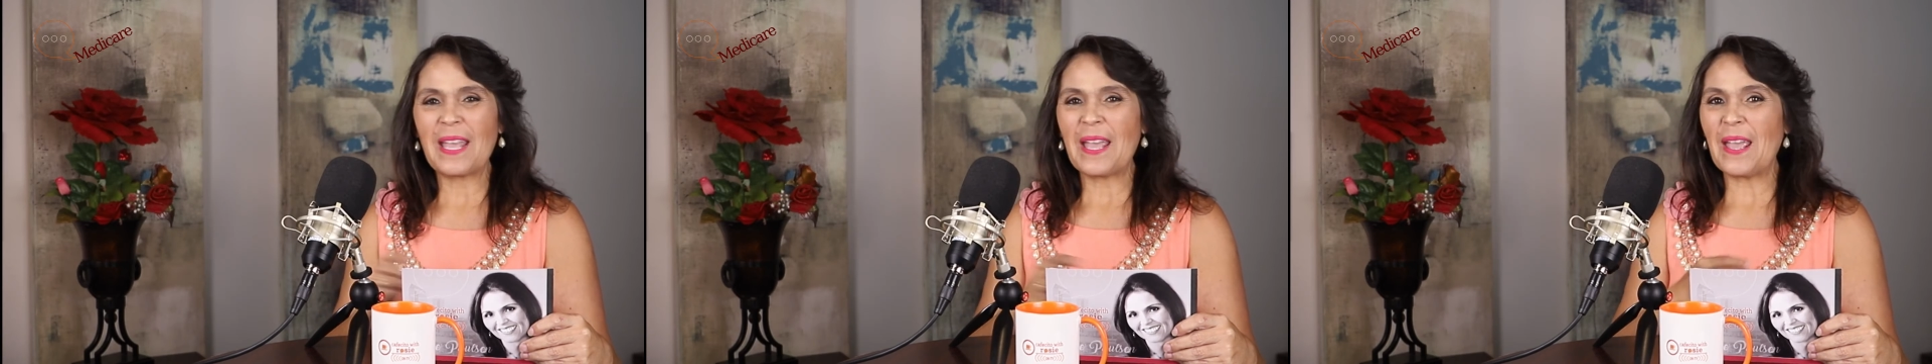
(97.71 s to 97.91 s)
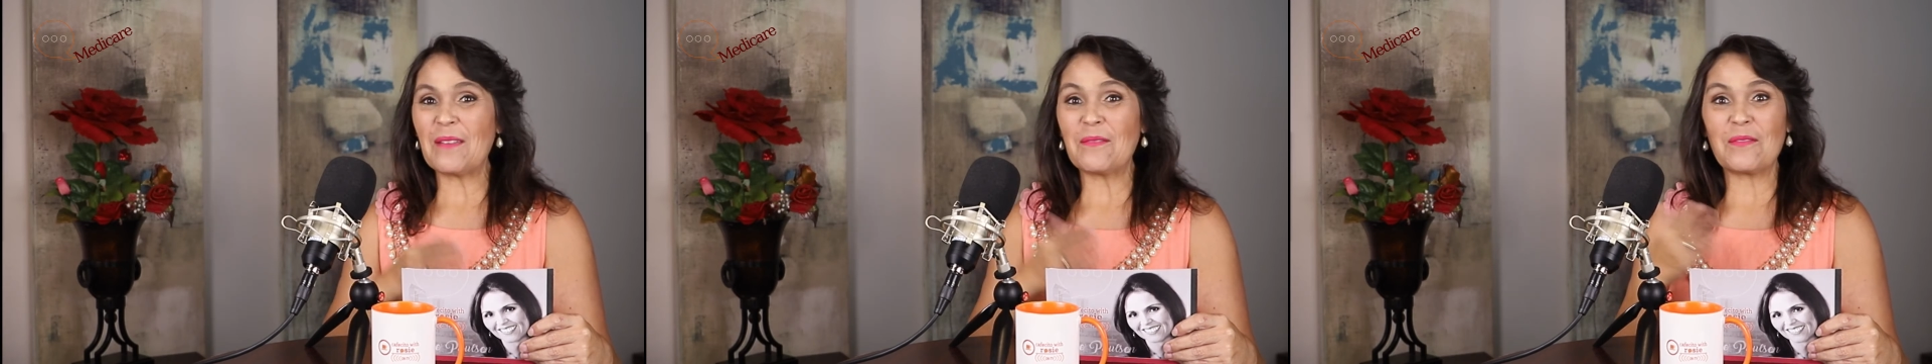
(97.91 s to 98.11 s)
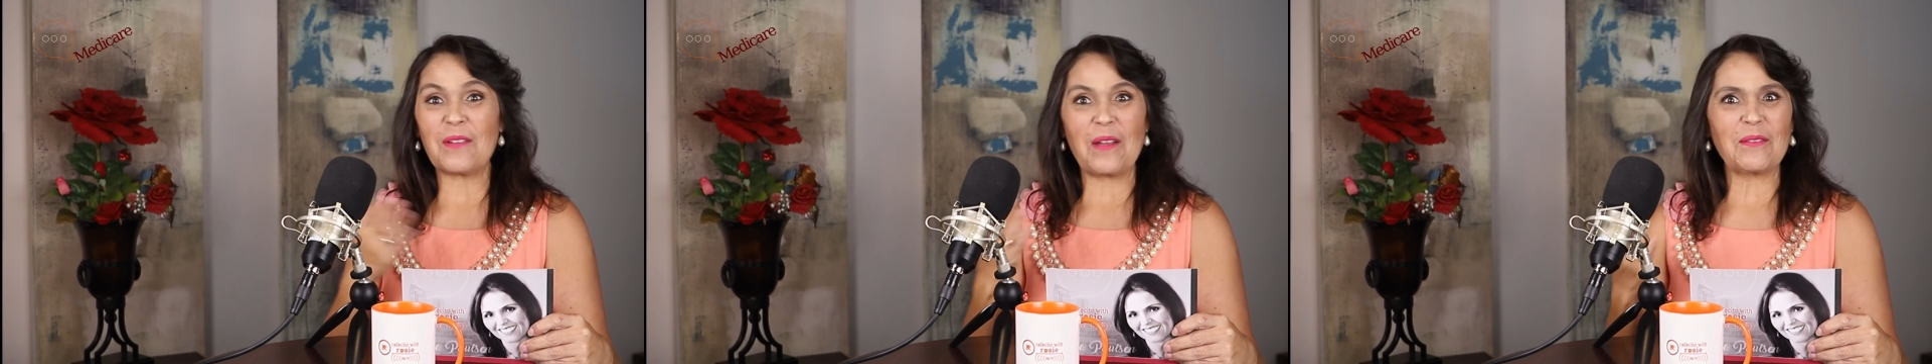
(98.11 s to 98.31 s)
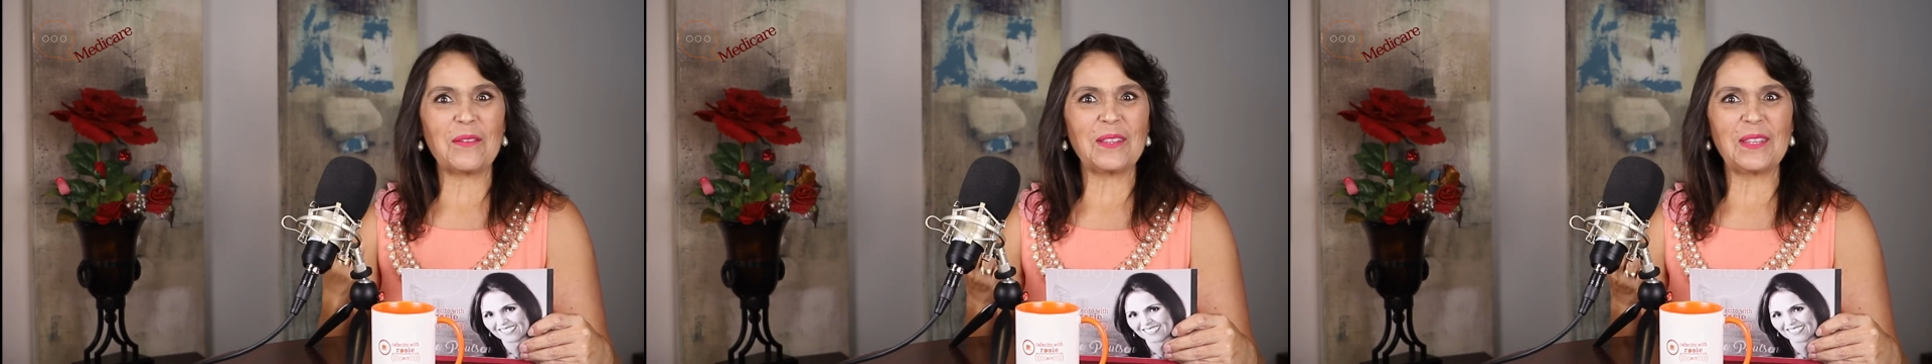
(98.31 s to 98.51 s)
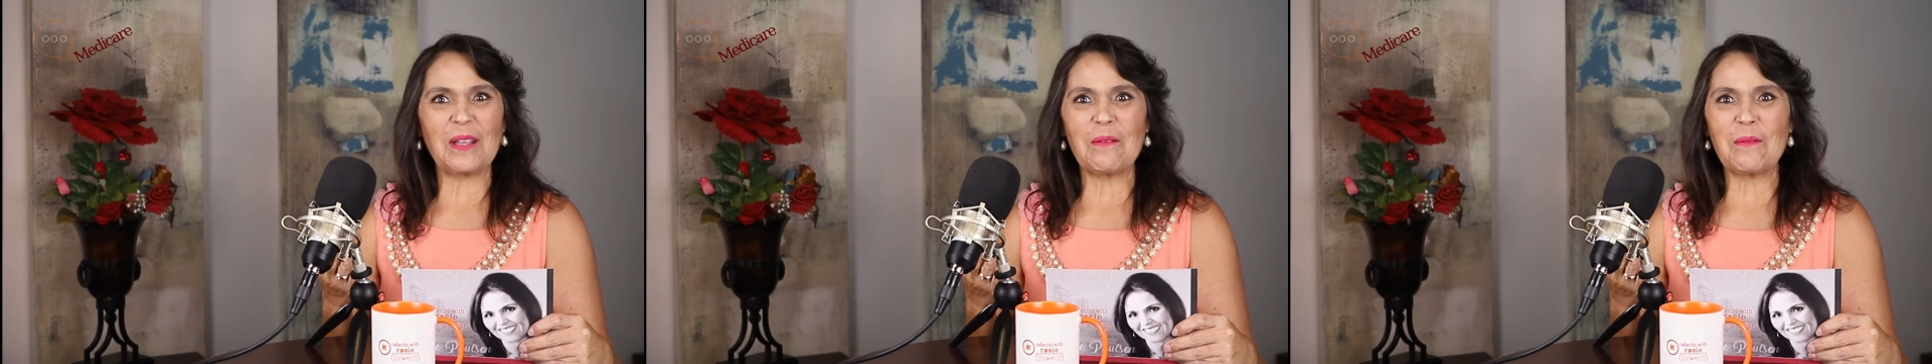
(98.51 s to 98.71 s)
If
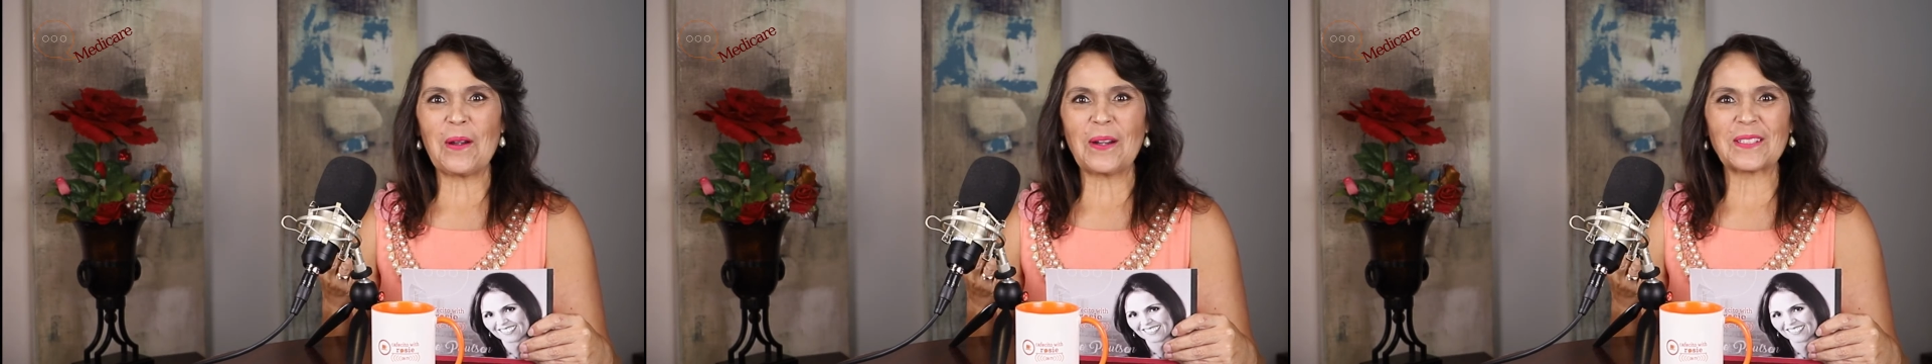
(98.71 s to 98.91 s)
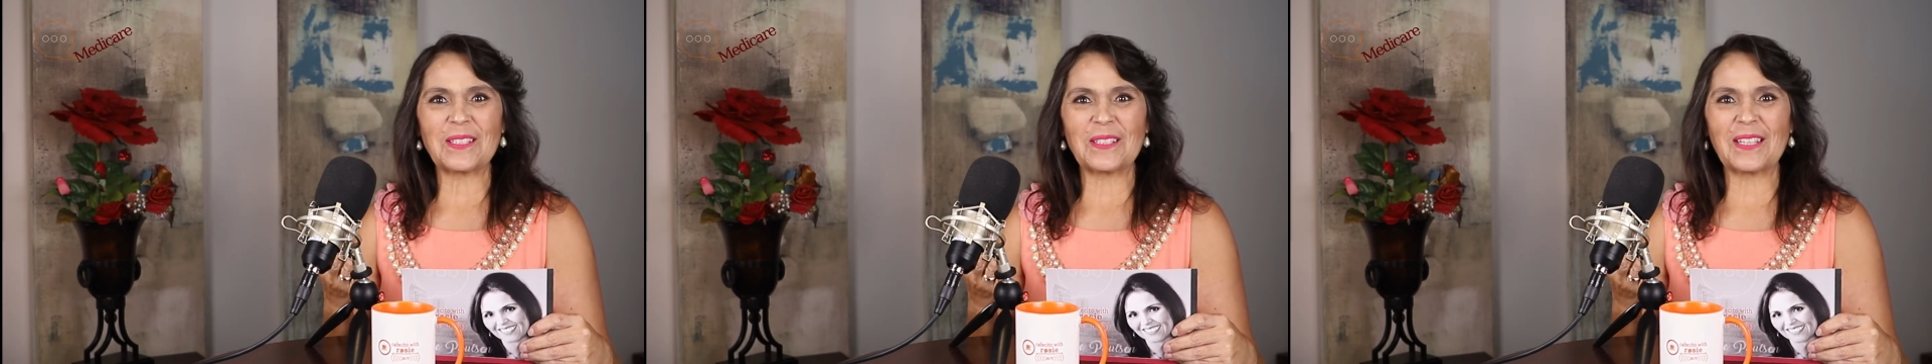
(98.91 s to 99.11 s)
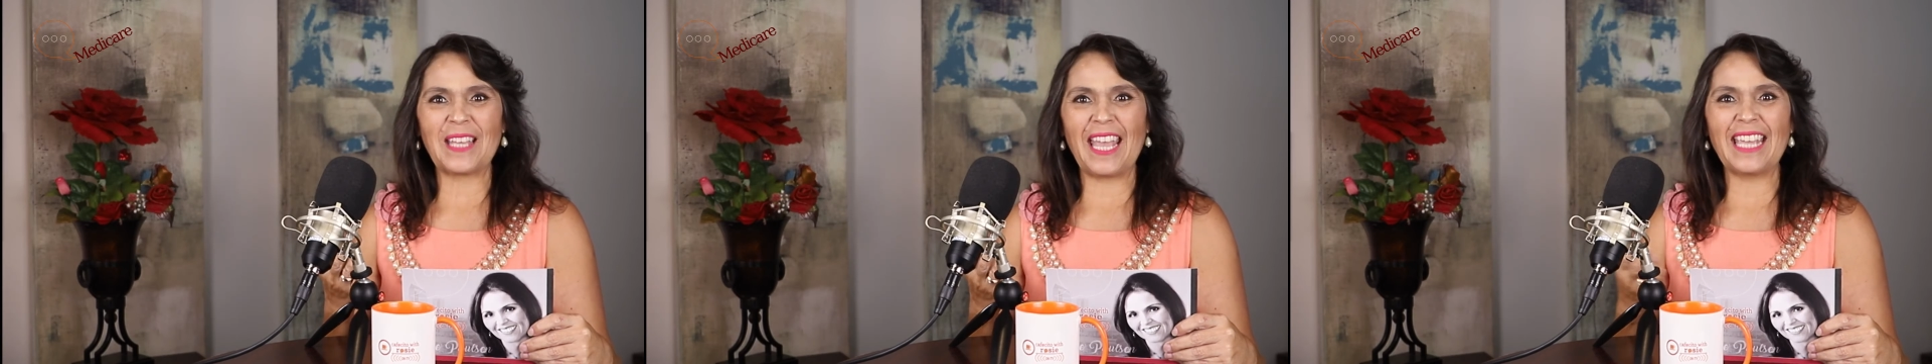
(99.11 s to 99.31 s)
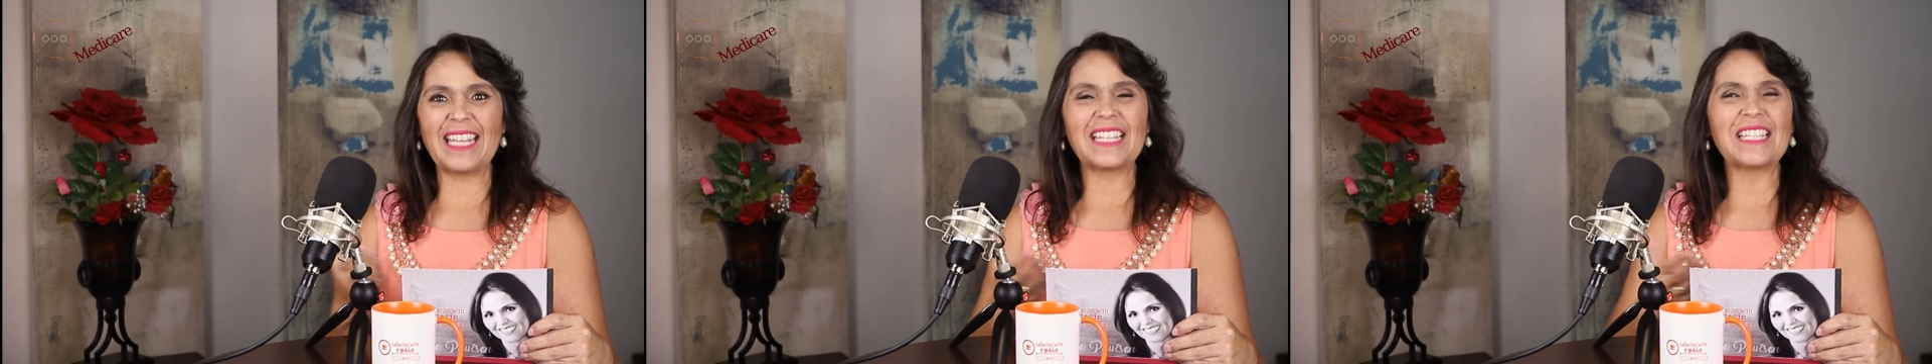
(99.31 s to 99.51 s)
everything works okay,